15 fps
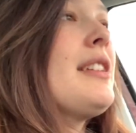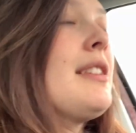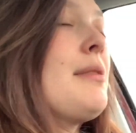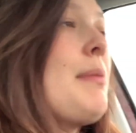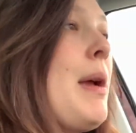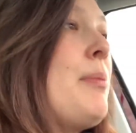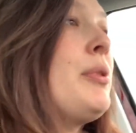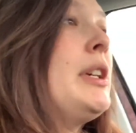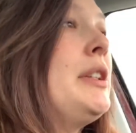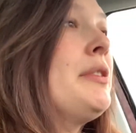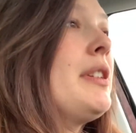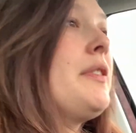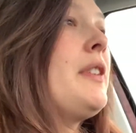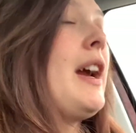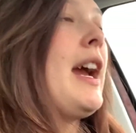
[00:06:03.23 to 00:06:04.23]
my brain
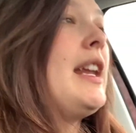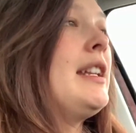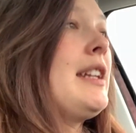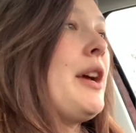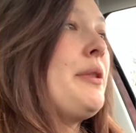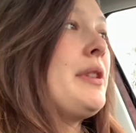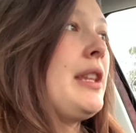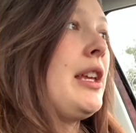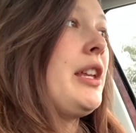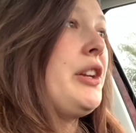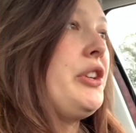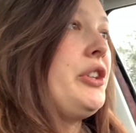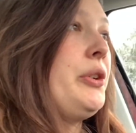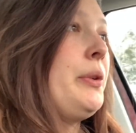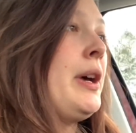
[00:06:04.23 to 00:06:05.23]
was fried and I wasn't gonna
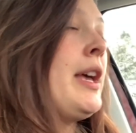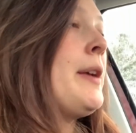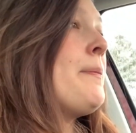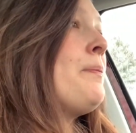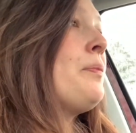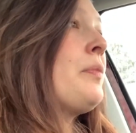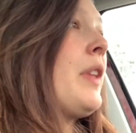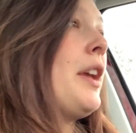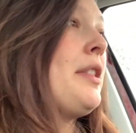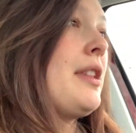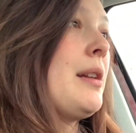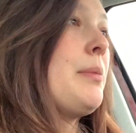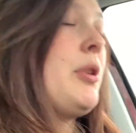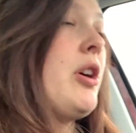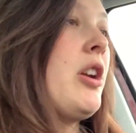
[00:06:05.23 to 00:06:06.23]
do it. I was
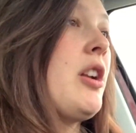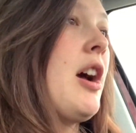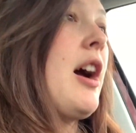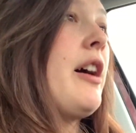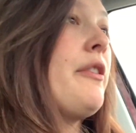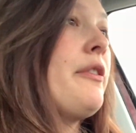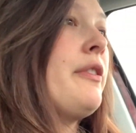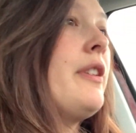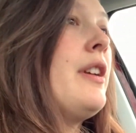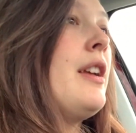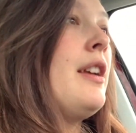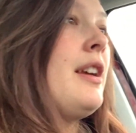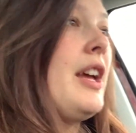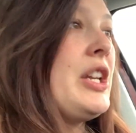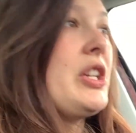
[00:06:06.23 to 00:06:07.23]
gonna put it off
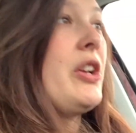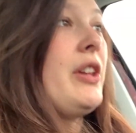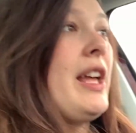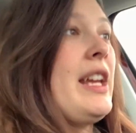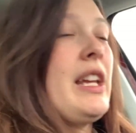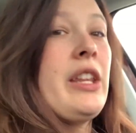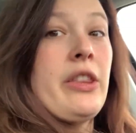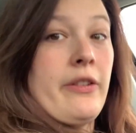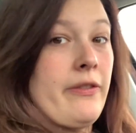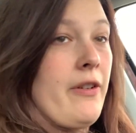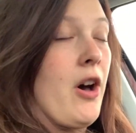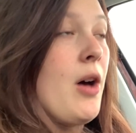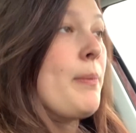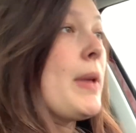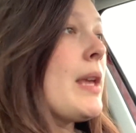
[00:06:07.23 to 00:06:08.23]
until like the
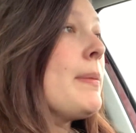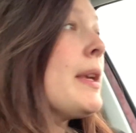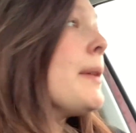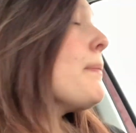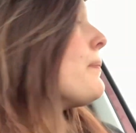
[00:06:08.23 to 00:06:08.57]
fall maybe.